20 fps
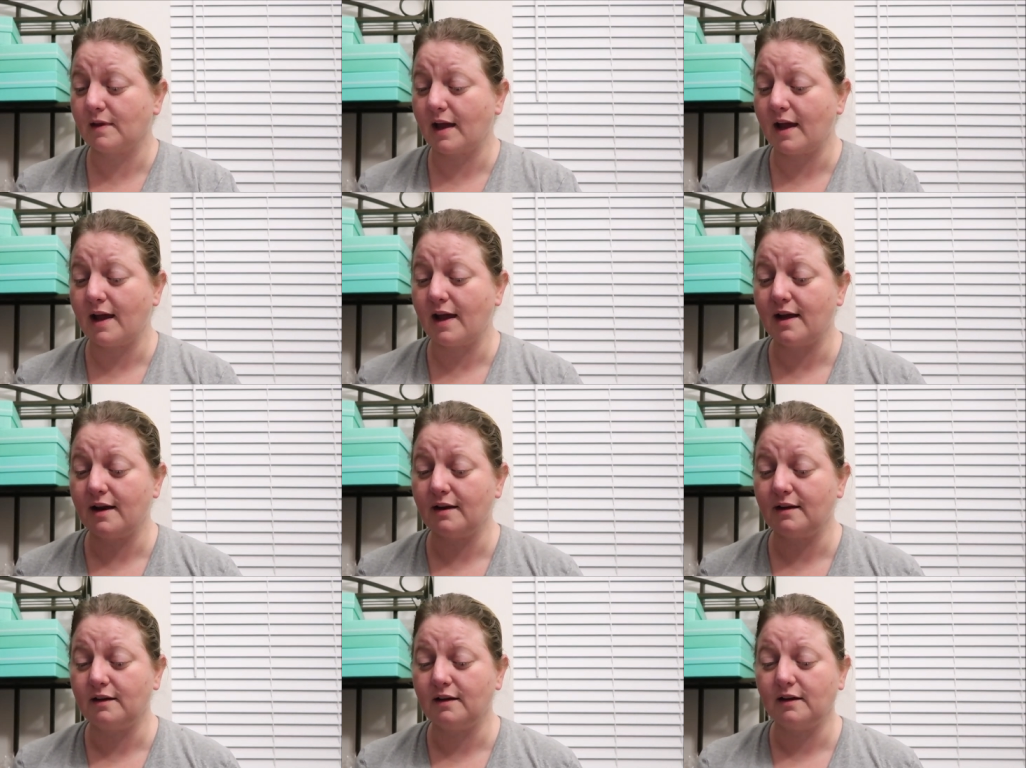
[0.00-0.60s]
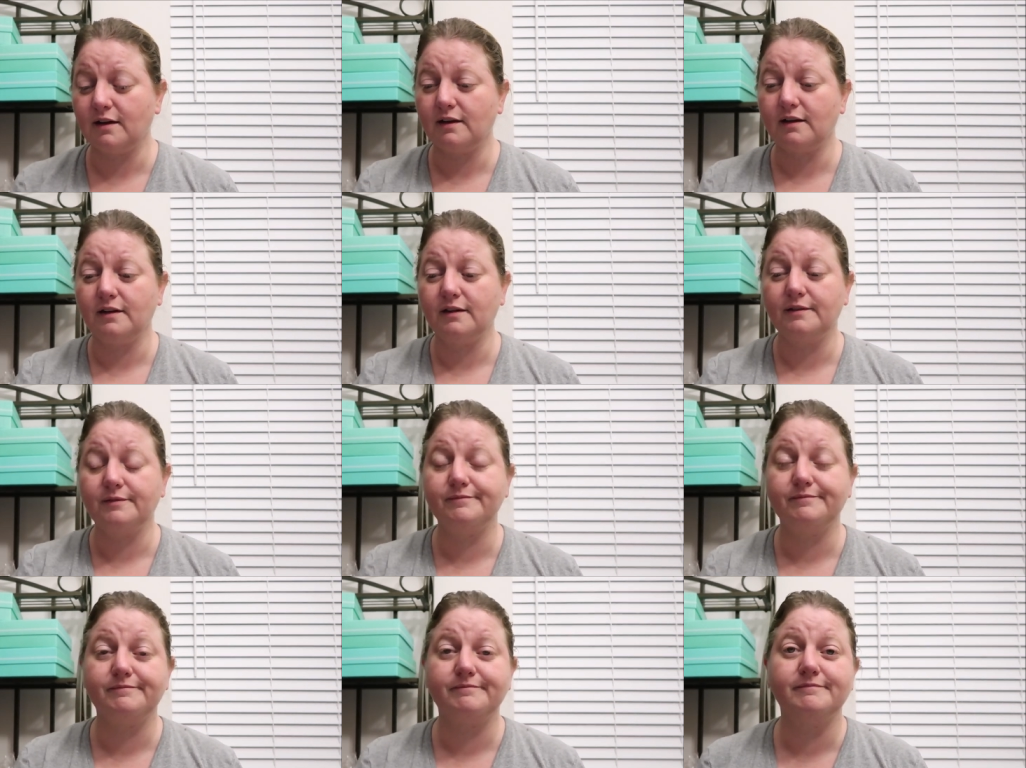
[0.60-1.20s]
and uh,
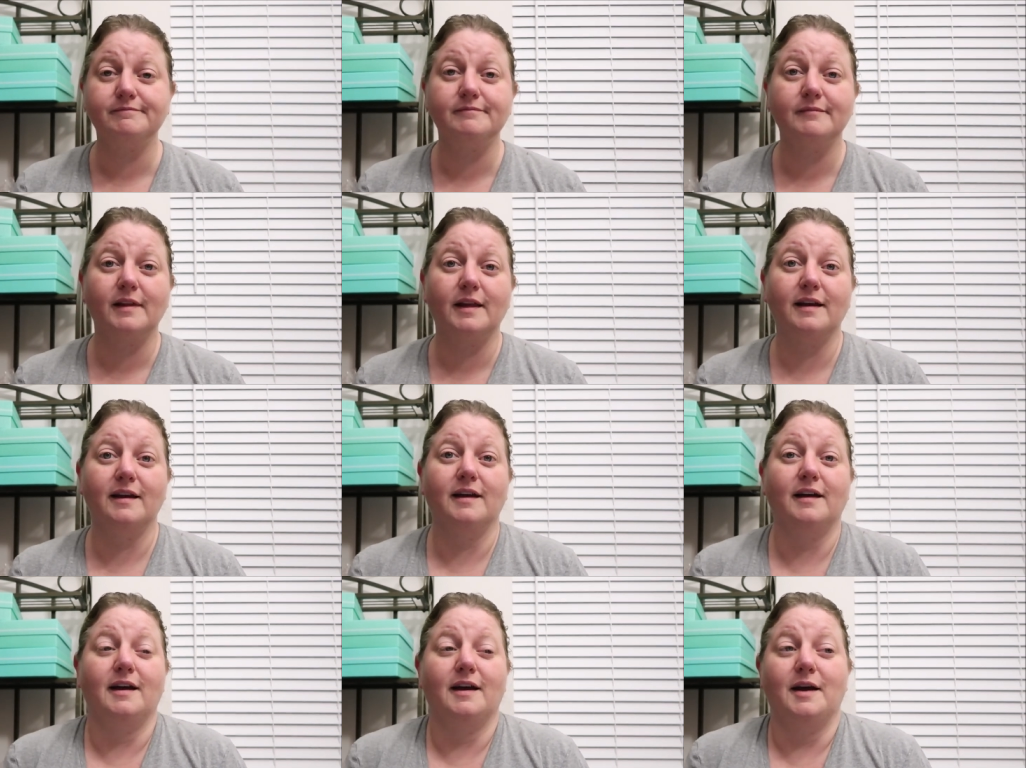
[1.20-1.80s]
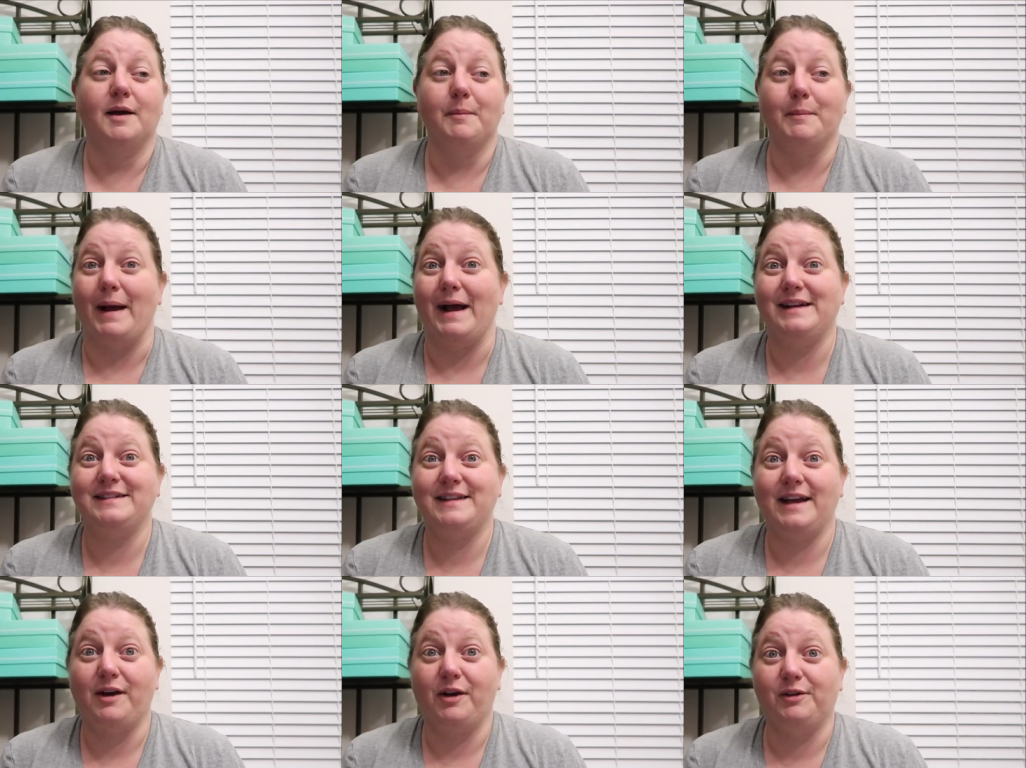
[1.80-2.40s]

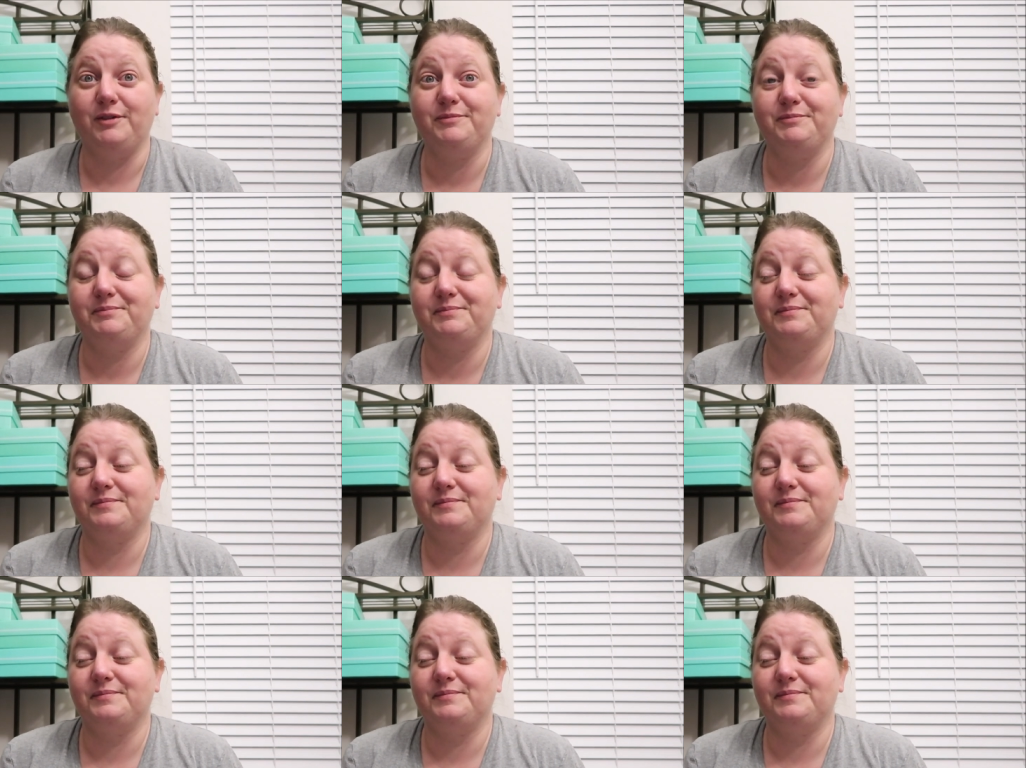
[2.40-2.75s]
pass out.